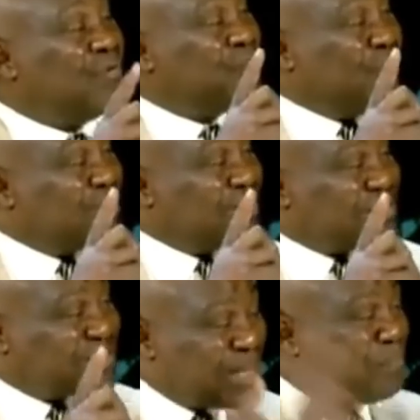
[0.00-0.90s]
for the
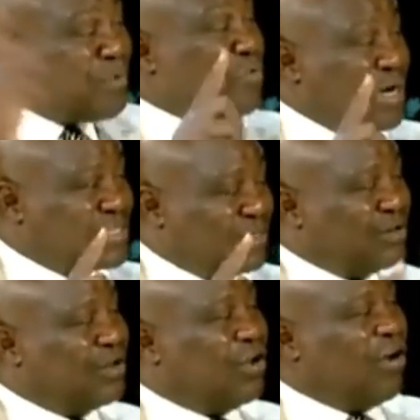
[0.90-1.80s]
simple
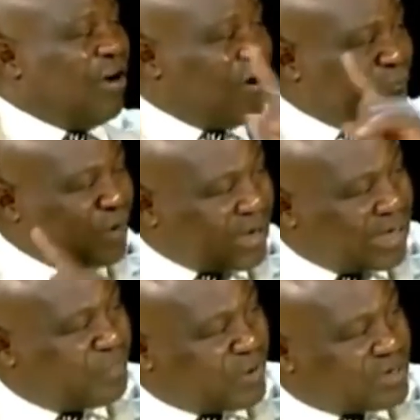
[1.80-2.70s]
reason of bringing
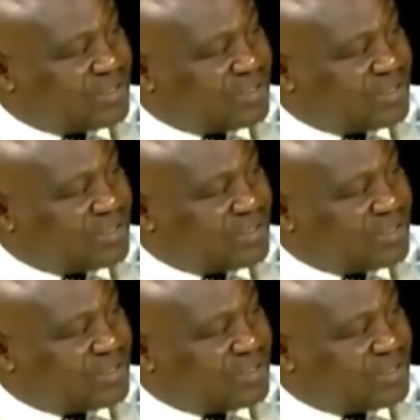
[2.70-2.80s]
a president